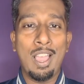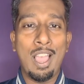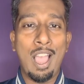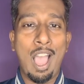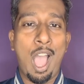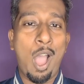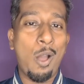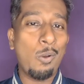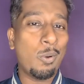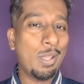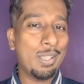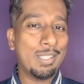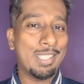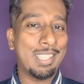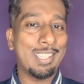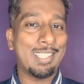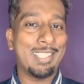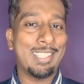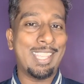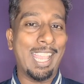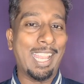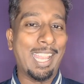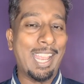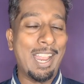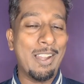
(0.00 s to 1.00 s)
how does the
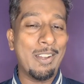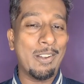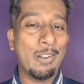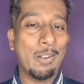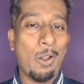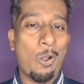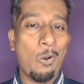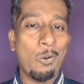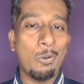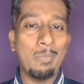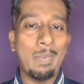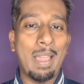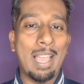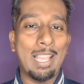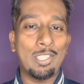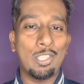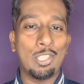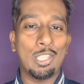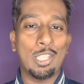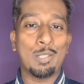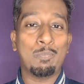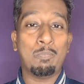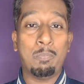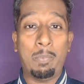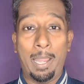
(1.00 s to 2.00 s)
second round
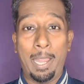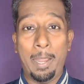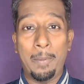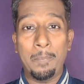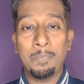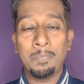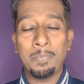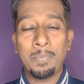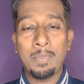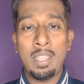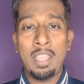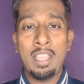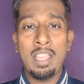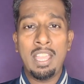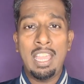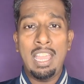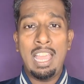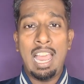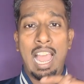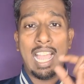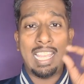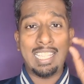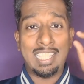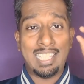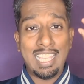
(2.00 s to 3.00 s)
matches play?
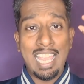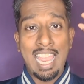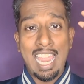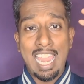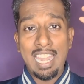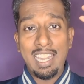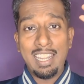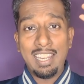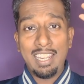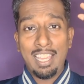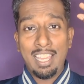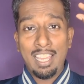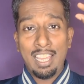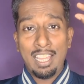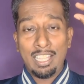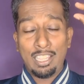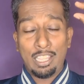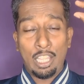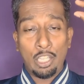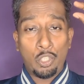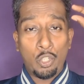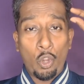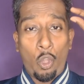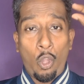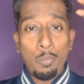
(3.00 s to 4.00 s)
I said
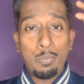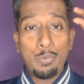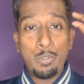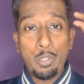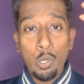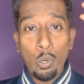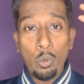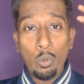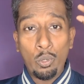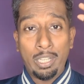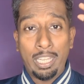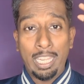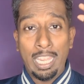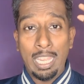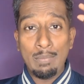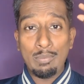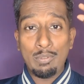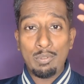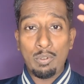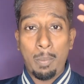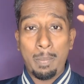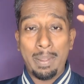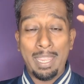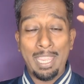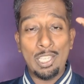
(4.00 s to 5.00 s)
the top 2 teams
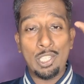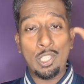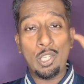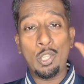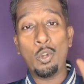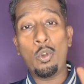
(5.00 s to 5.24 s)
from each